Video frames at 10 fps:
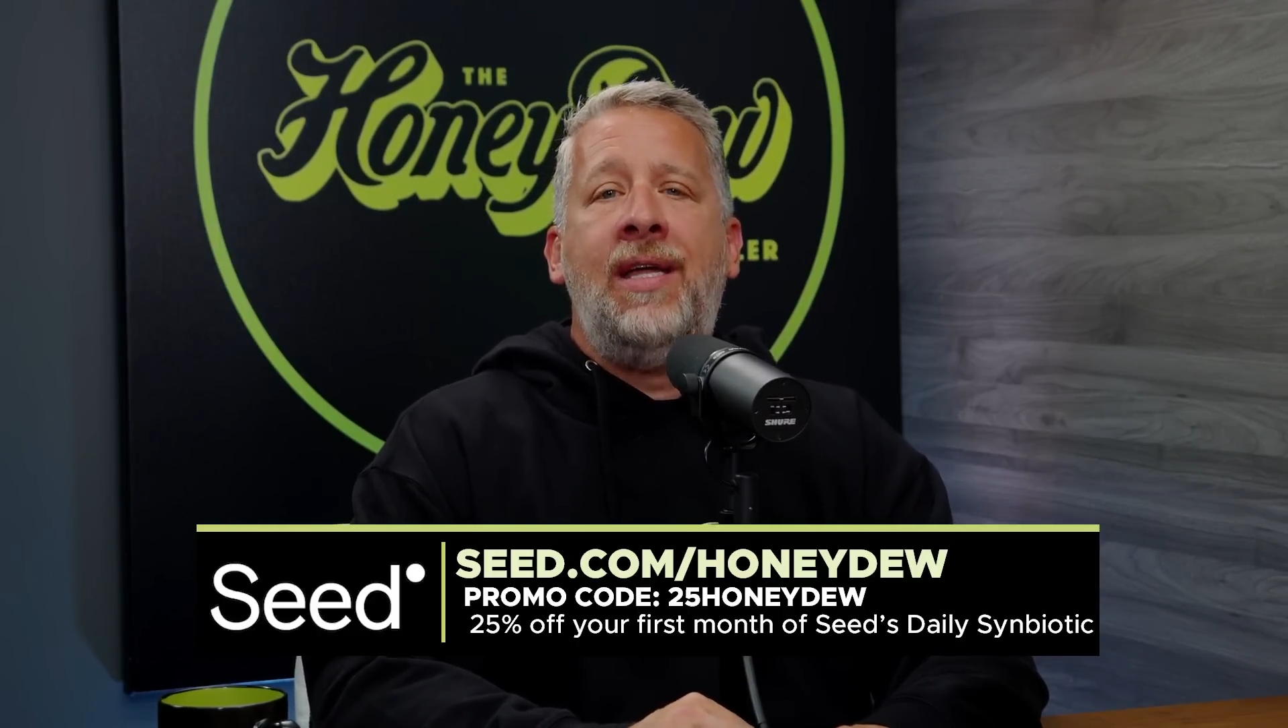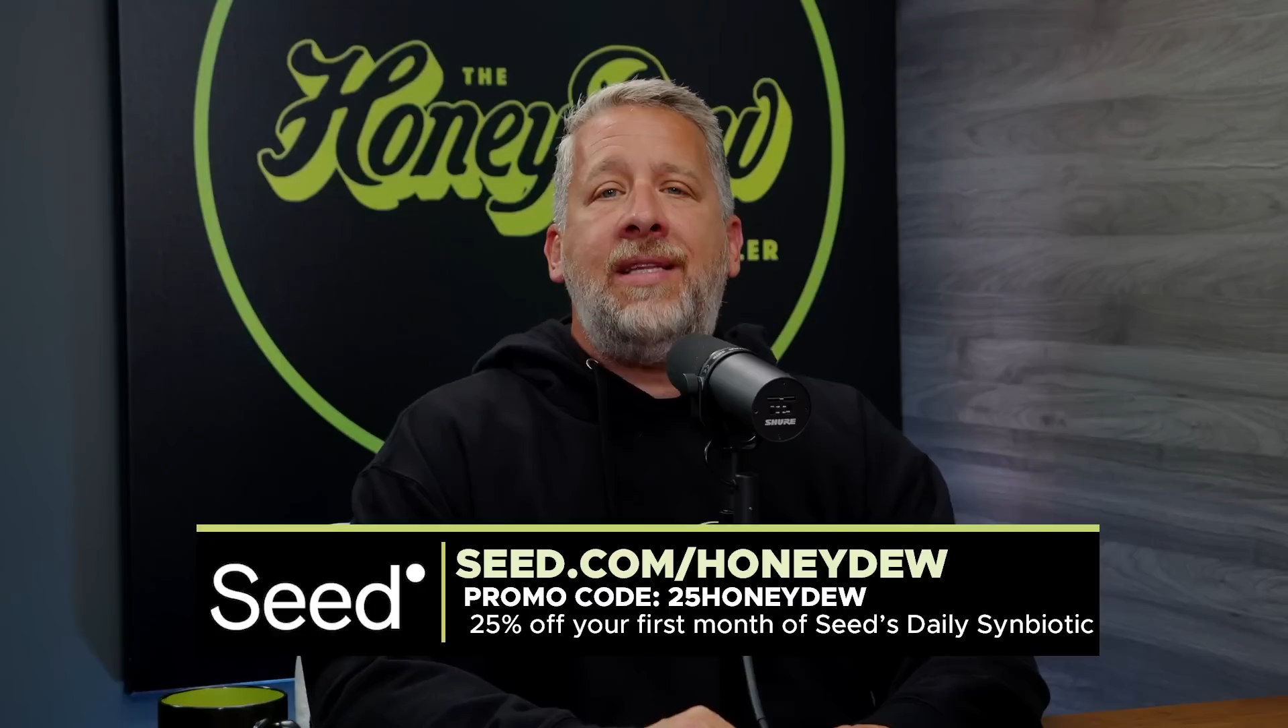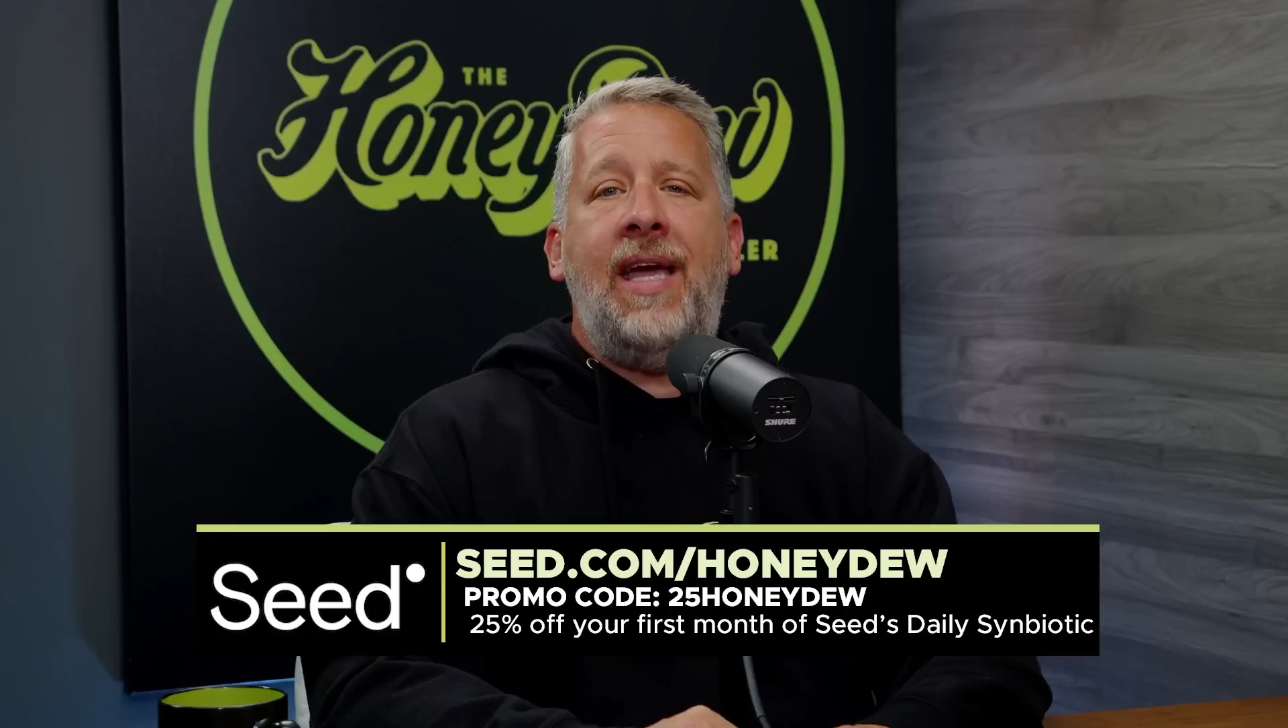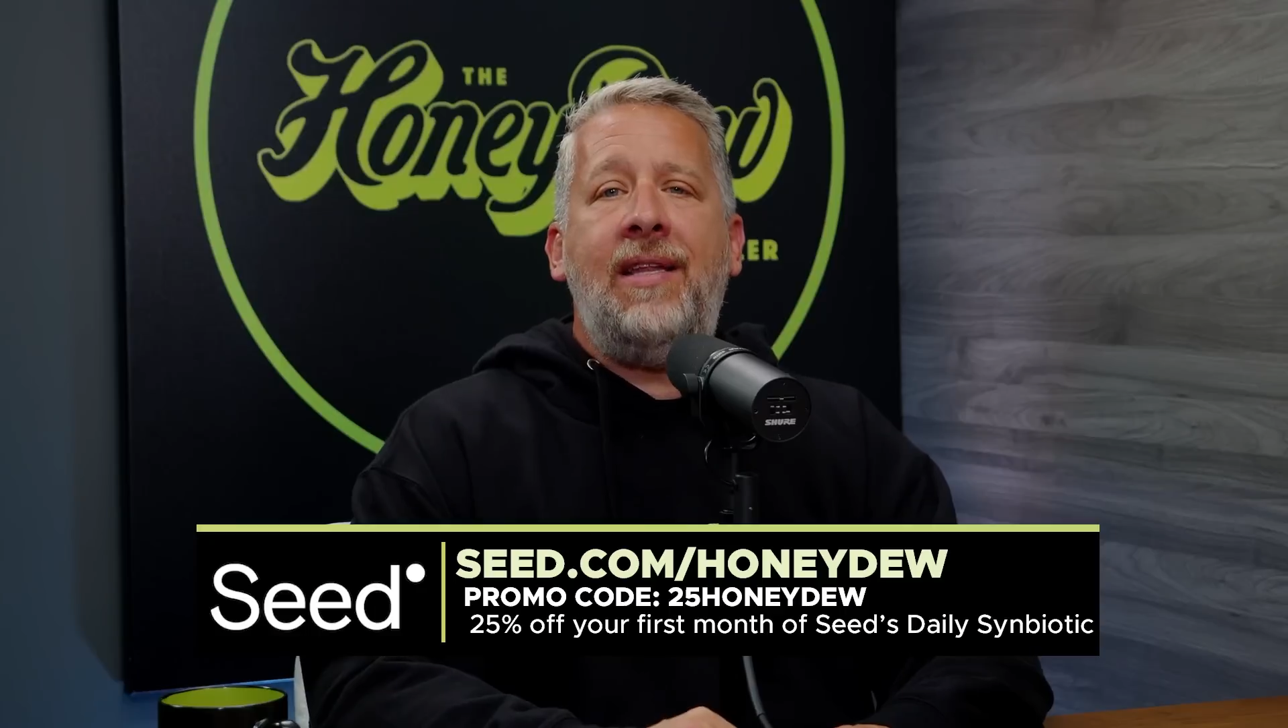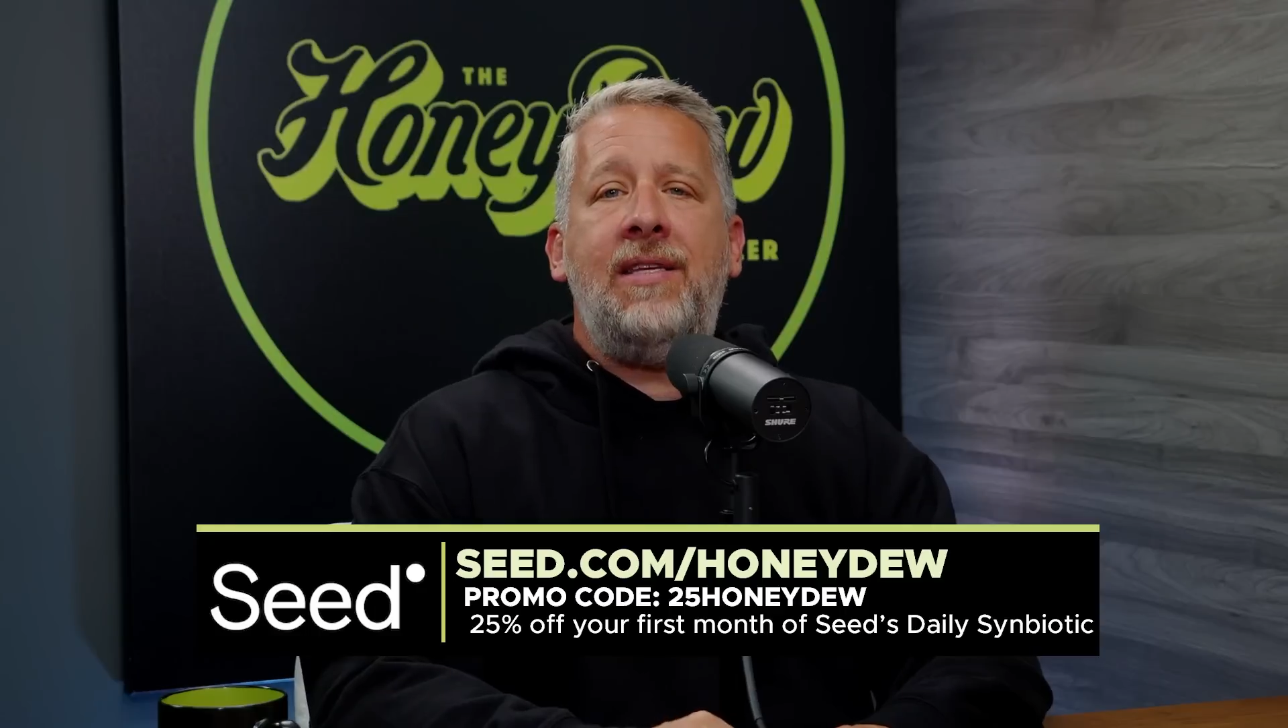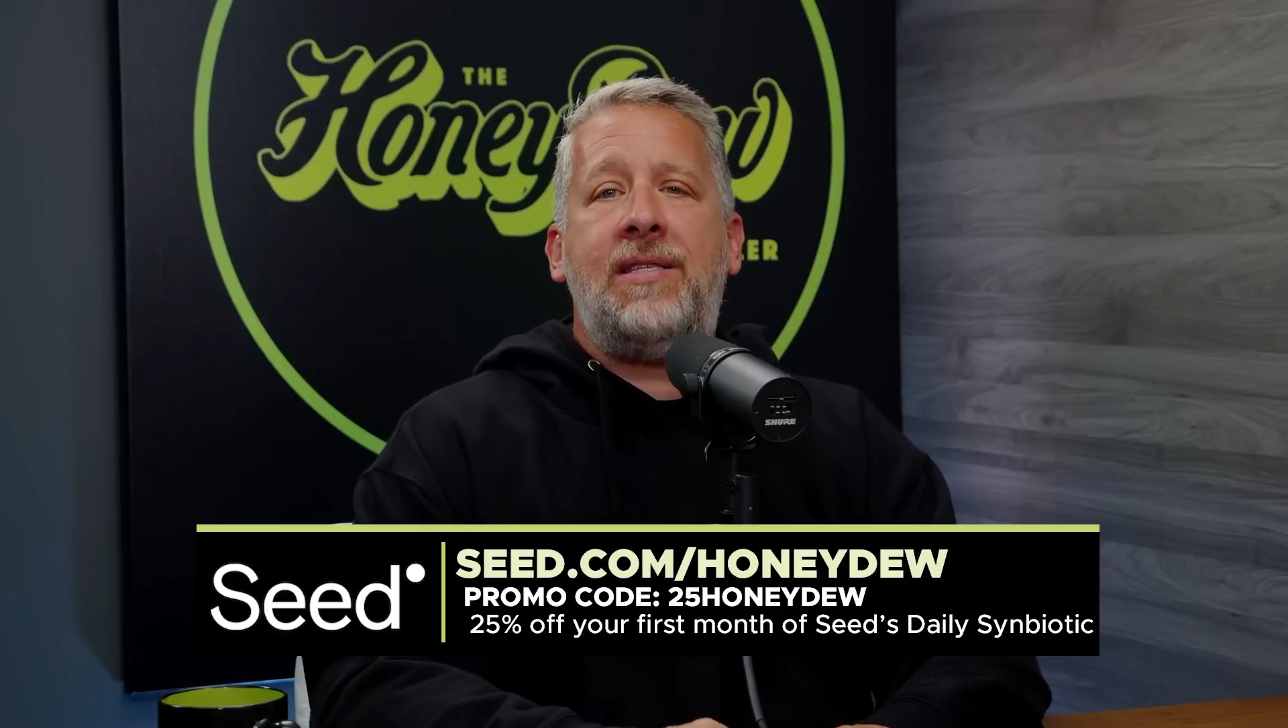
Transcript: Daily